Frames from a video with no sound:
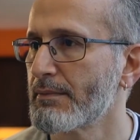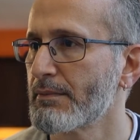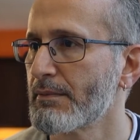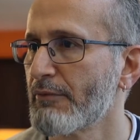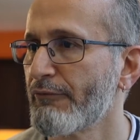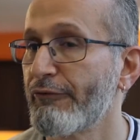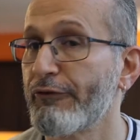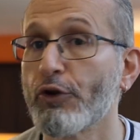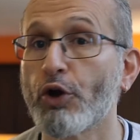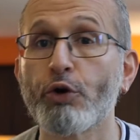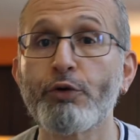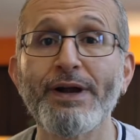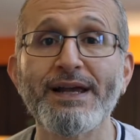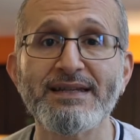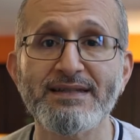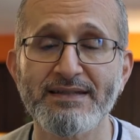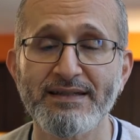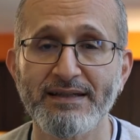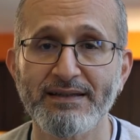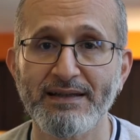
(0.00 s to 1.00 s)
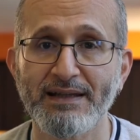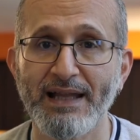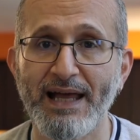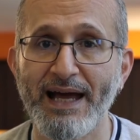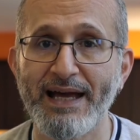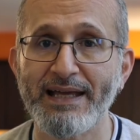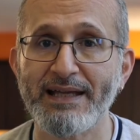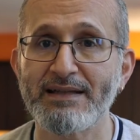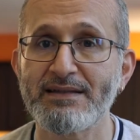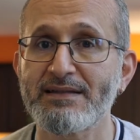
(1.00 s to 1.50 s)
fluorescent
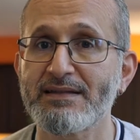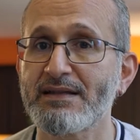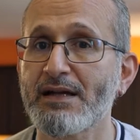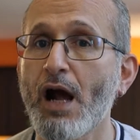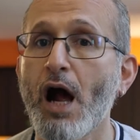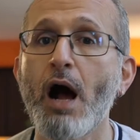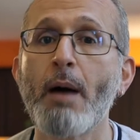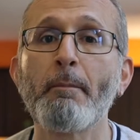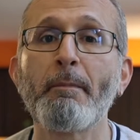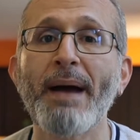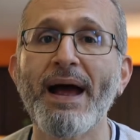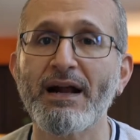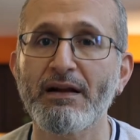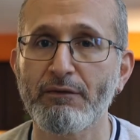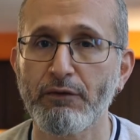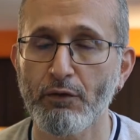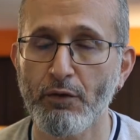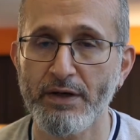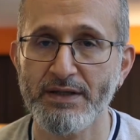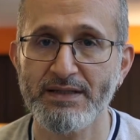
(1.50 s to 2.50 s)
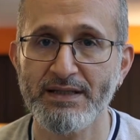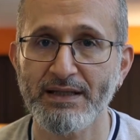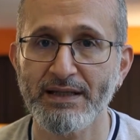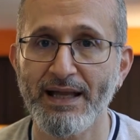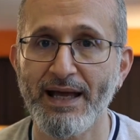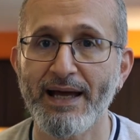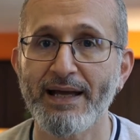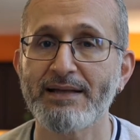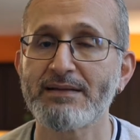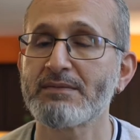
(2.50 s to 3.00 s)
lights, compact fluorescent
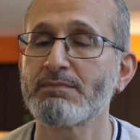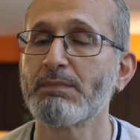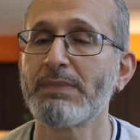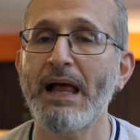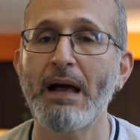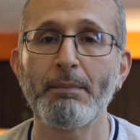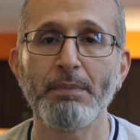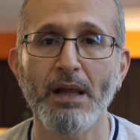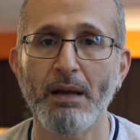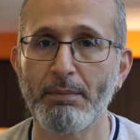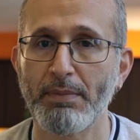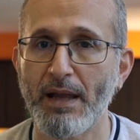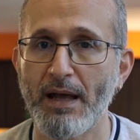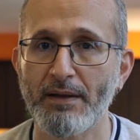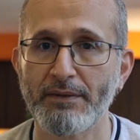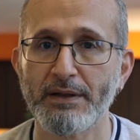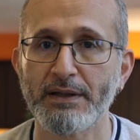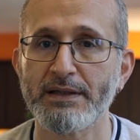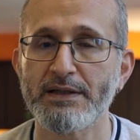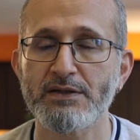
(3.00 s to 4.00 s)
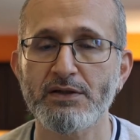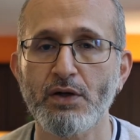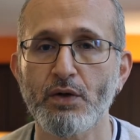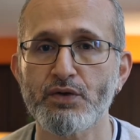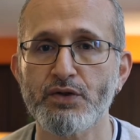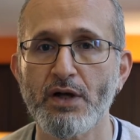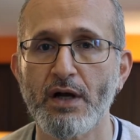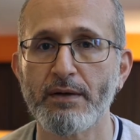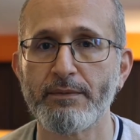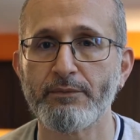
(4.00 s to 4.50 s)
lights, blah, blah, blah. The list
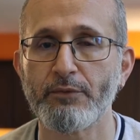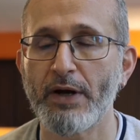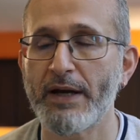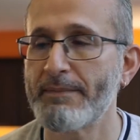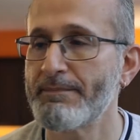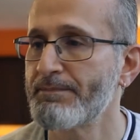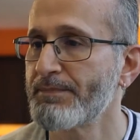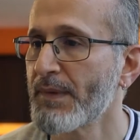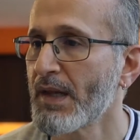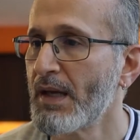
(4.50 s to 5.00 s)
goes on, right?